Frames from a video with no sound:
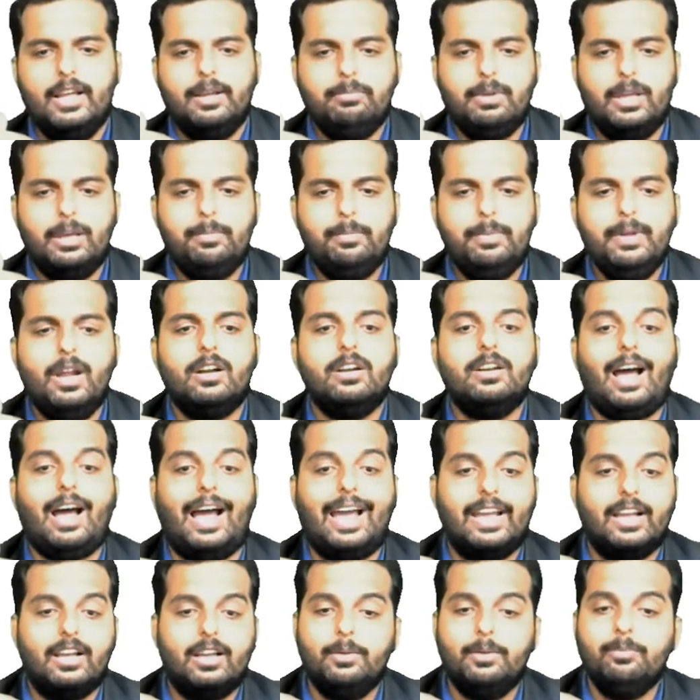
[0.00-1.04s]
Maybe a
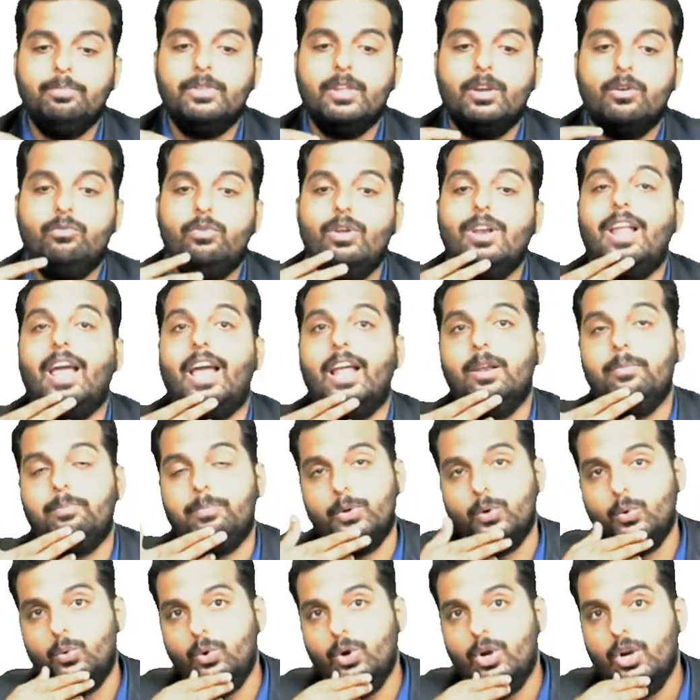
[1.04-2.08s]
diagram will help
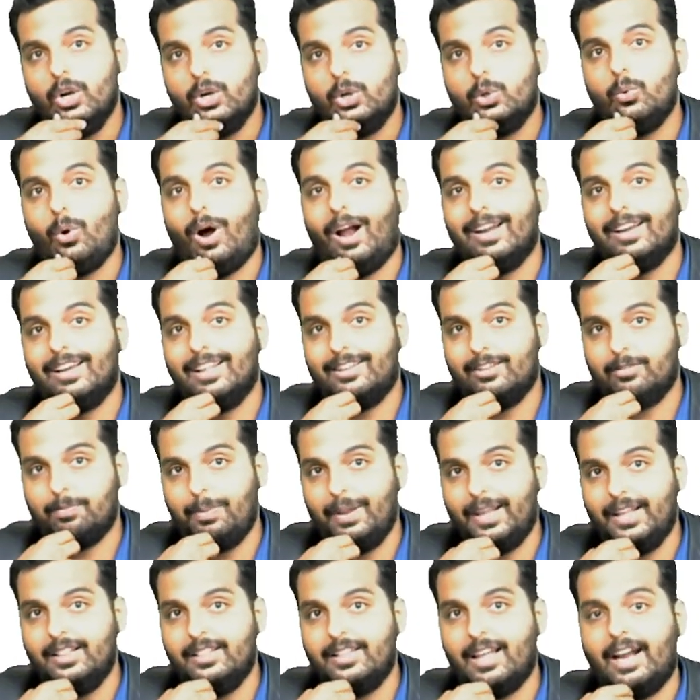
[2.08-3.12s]
you to
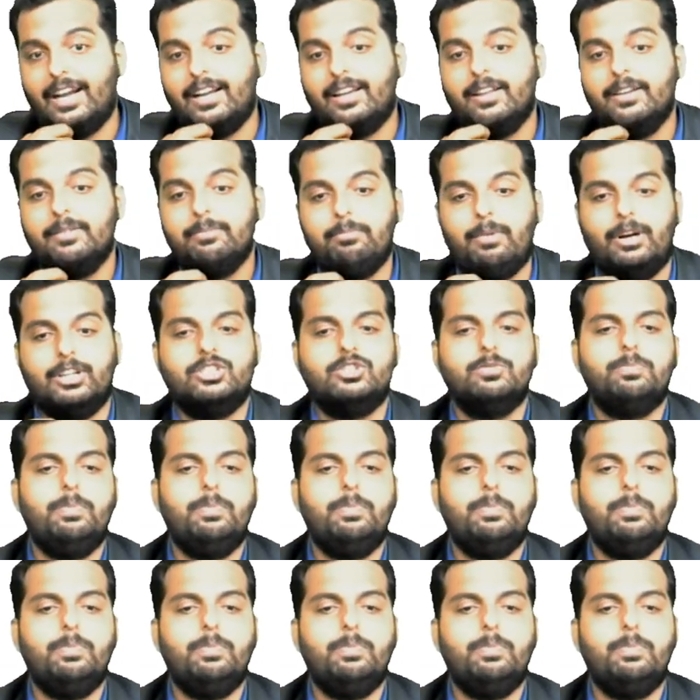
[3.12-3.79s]
explain that much